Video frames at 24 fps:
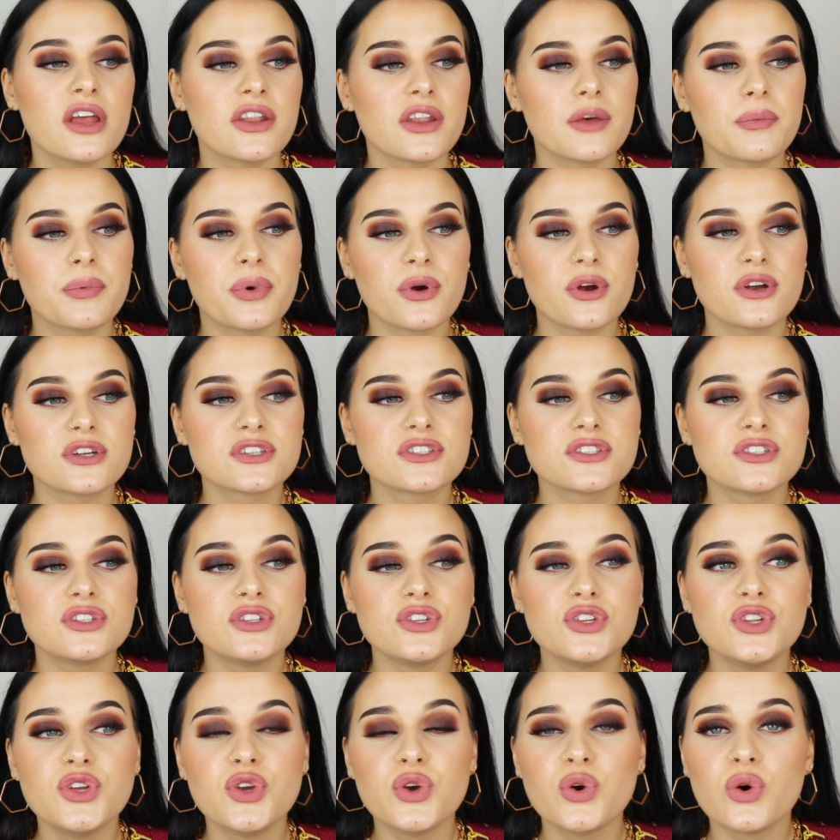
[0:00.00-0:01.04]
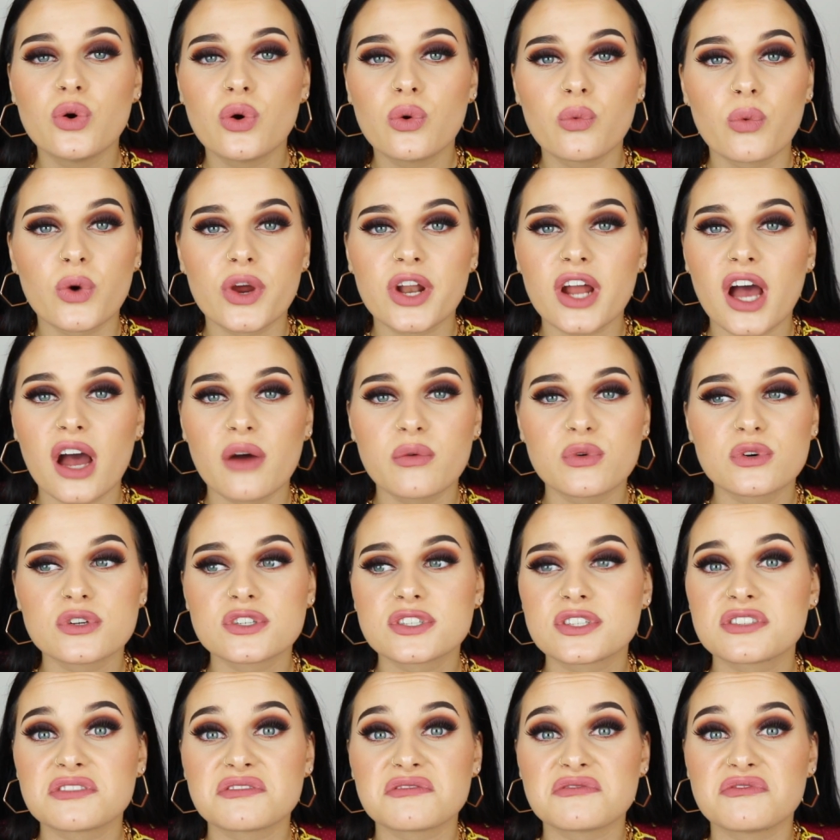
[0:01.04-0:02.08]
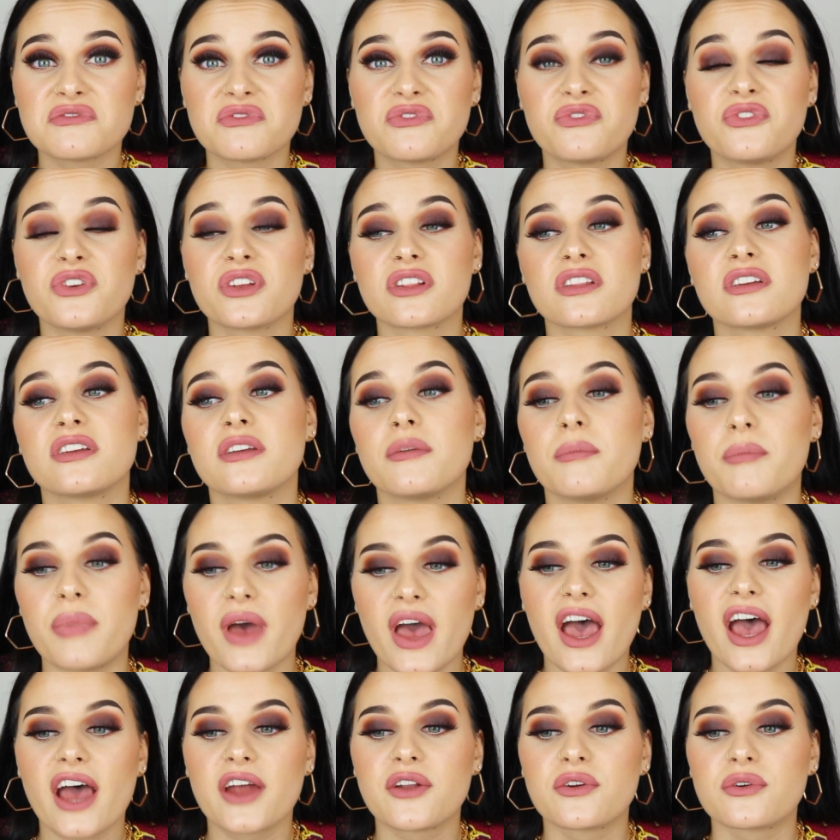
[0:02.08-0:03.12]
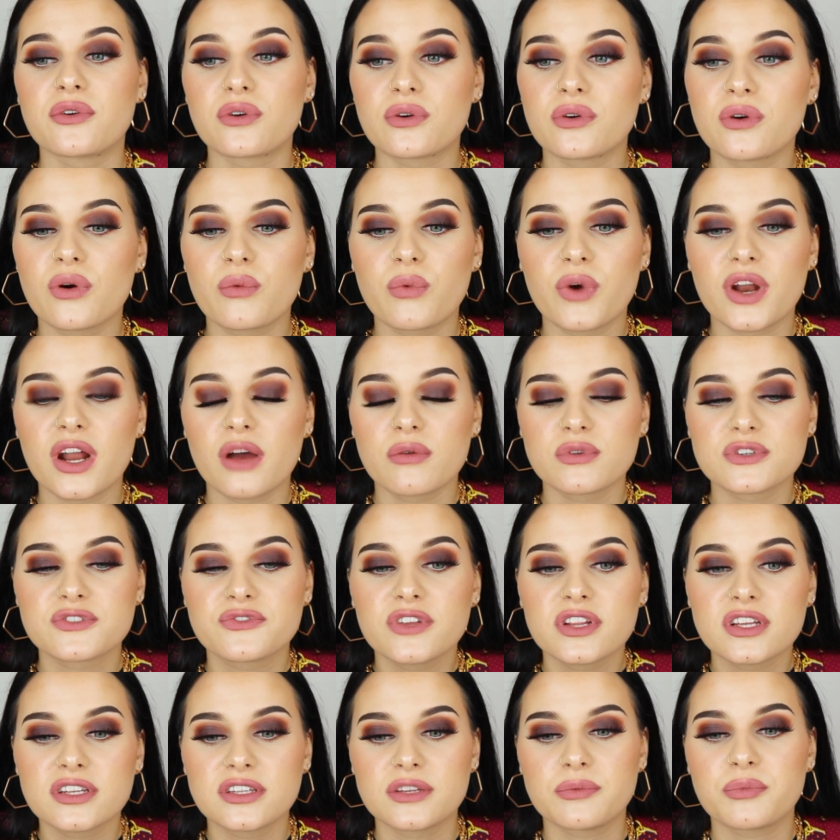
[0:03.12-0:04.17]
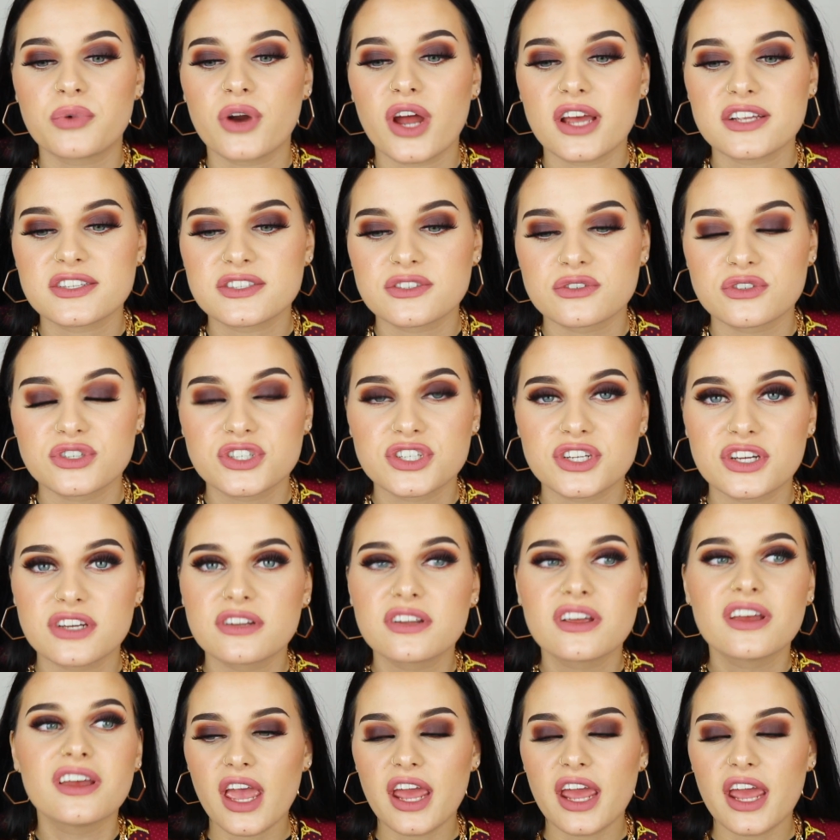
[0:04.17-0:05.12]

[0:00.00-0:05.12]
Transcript: The person knew when I was feeling bad or when I was feeling depressed or shit.